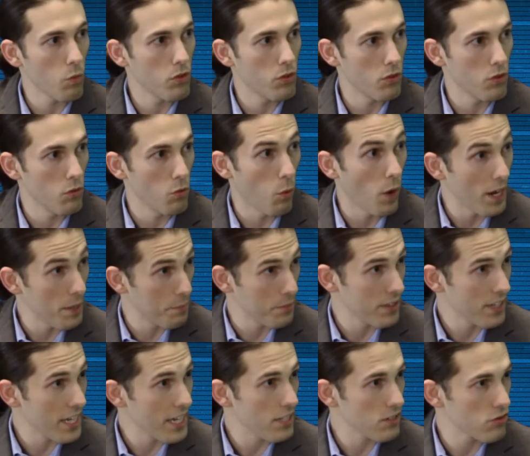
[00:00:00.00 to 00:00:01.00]
the White
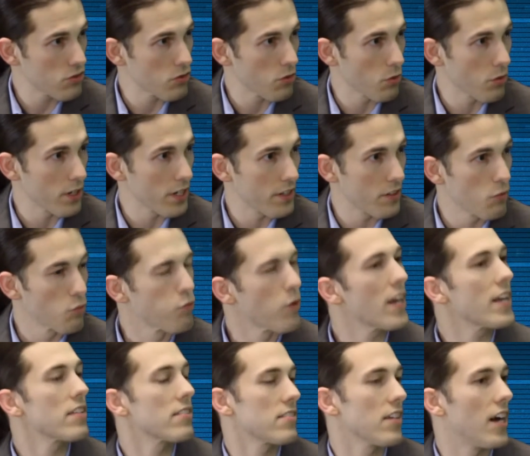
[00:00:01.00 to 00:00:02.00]
Plains story, the
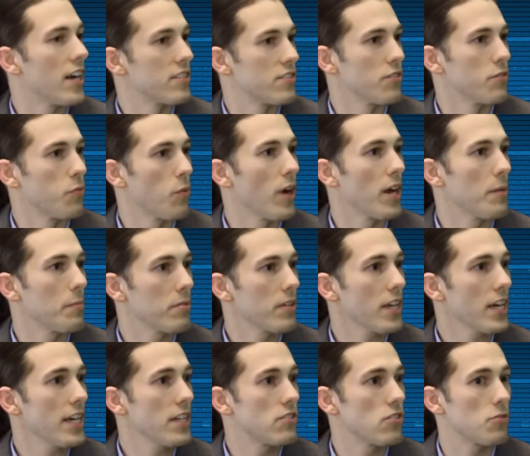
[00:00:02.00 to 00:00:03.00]
Renaissance of White
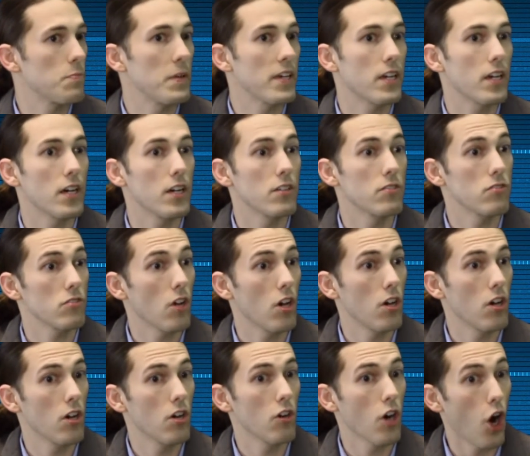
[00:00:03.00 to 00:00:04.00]
Plains, is because
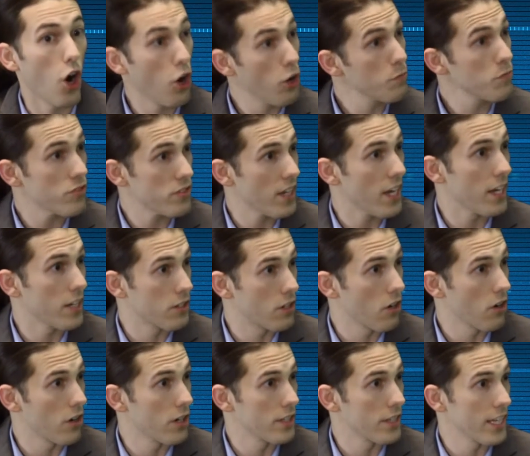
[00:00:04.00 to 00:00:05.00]
Homestead
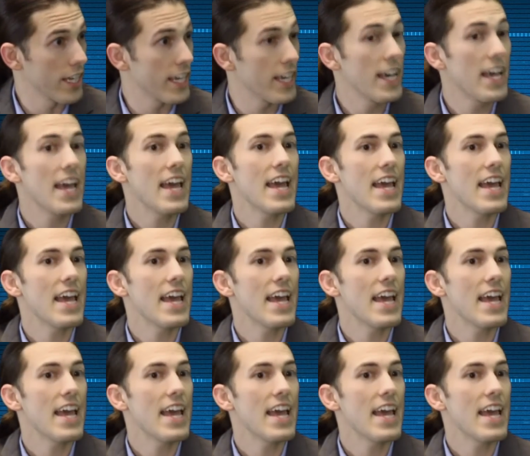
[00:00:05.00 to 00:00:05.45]
currently